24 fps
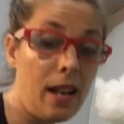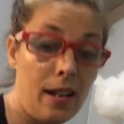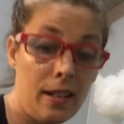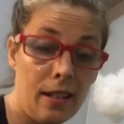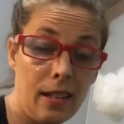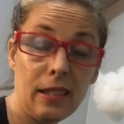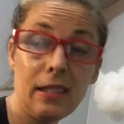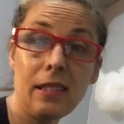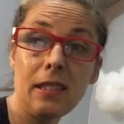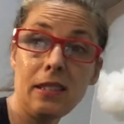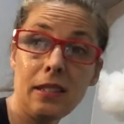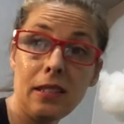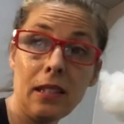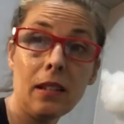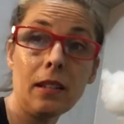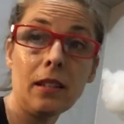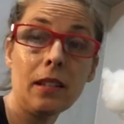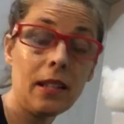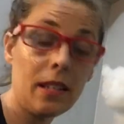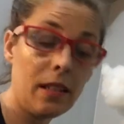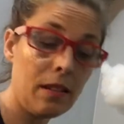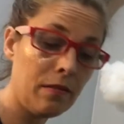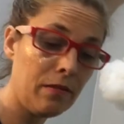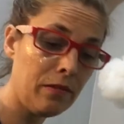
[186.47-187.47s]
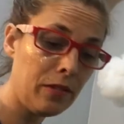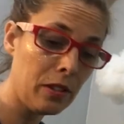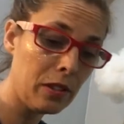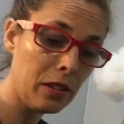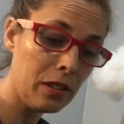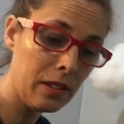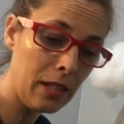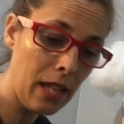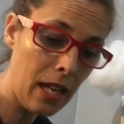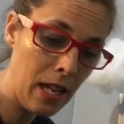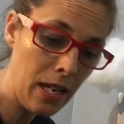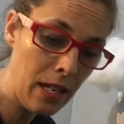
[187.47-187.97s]
necessarily in full
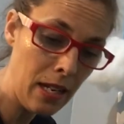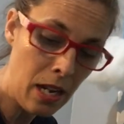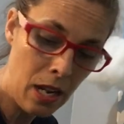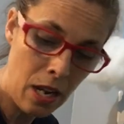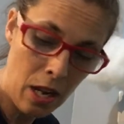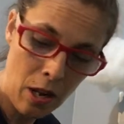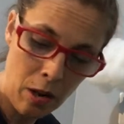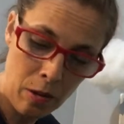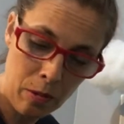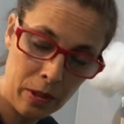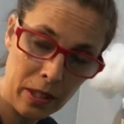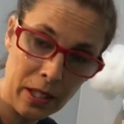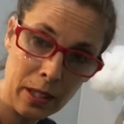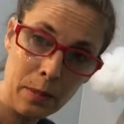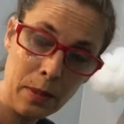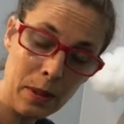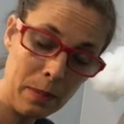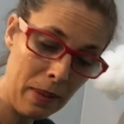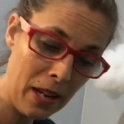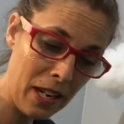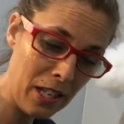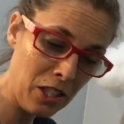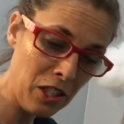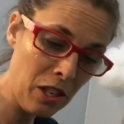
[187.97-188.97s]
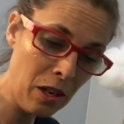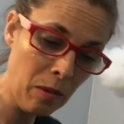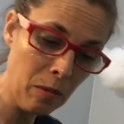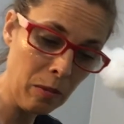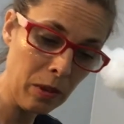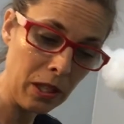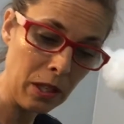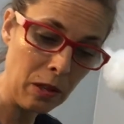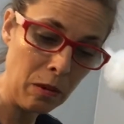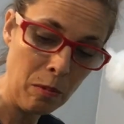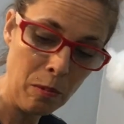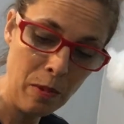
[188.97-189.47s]
sun. We're going to be patient, and we're
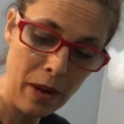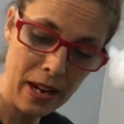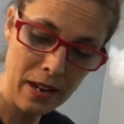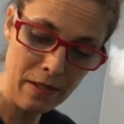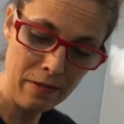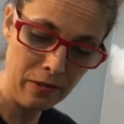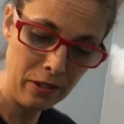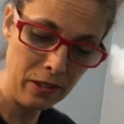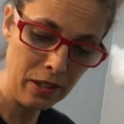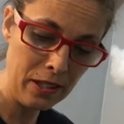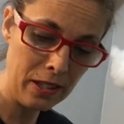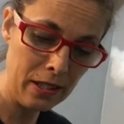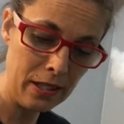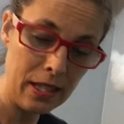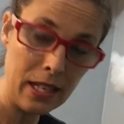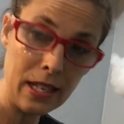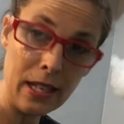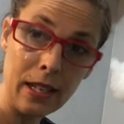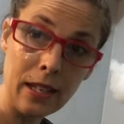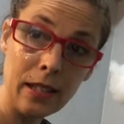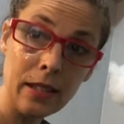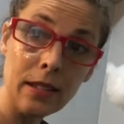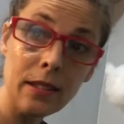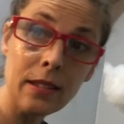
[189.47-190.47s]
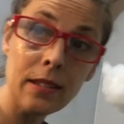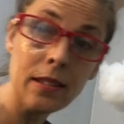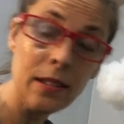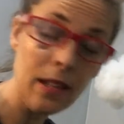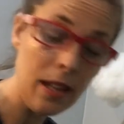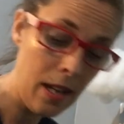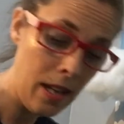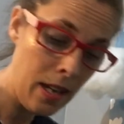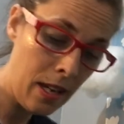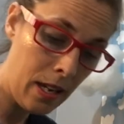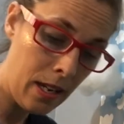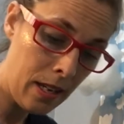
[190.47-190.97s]
going to wait for this
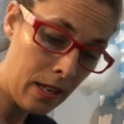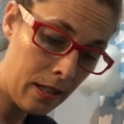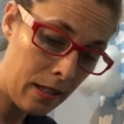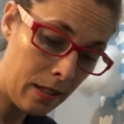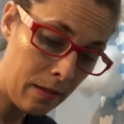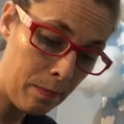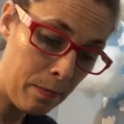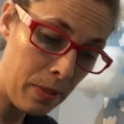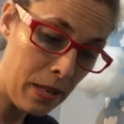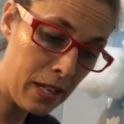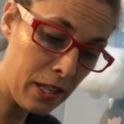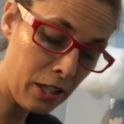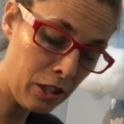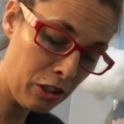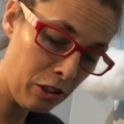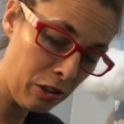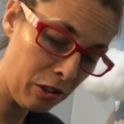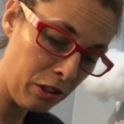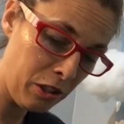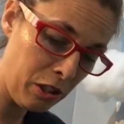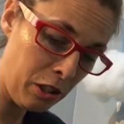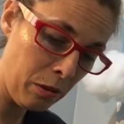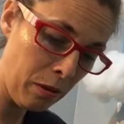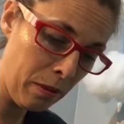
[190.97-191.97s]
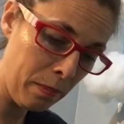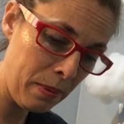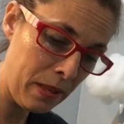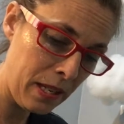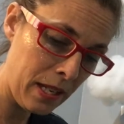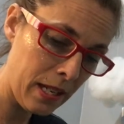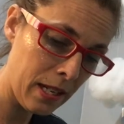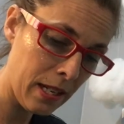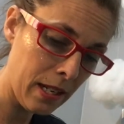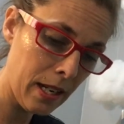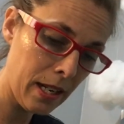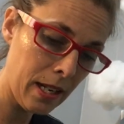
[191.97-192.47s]
picture to
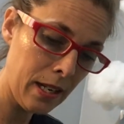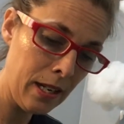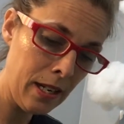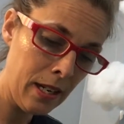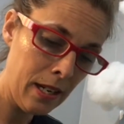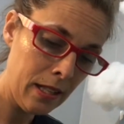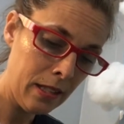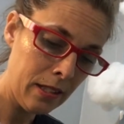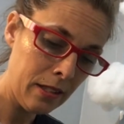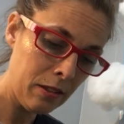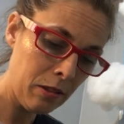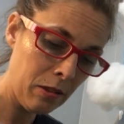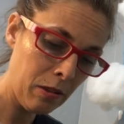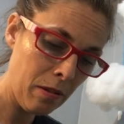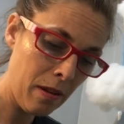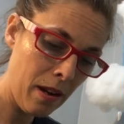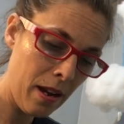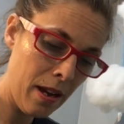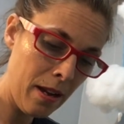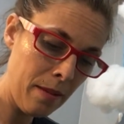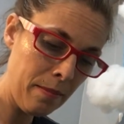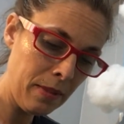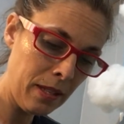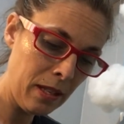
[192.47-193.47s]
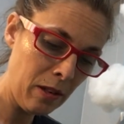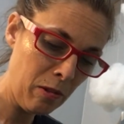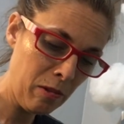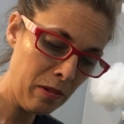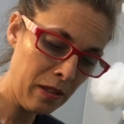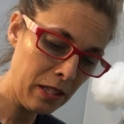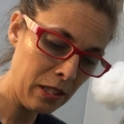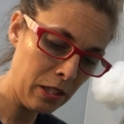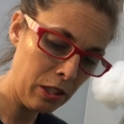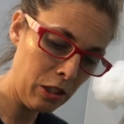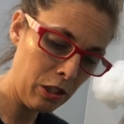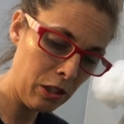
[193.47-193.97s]
appear. So I'm
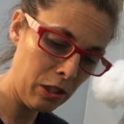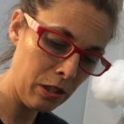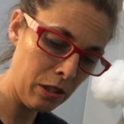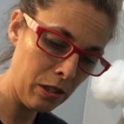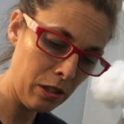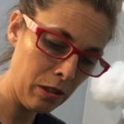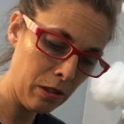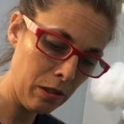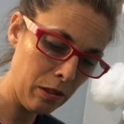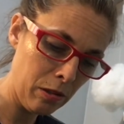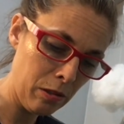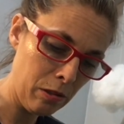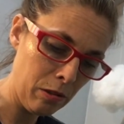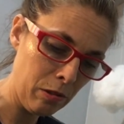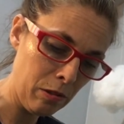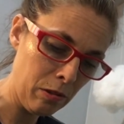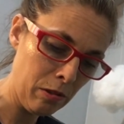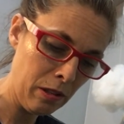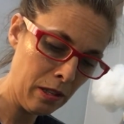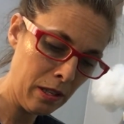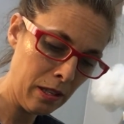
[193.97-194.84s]
going to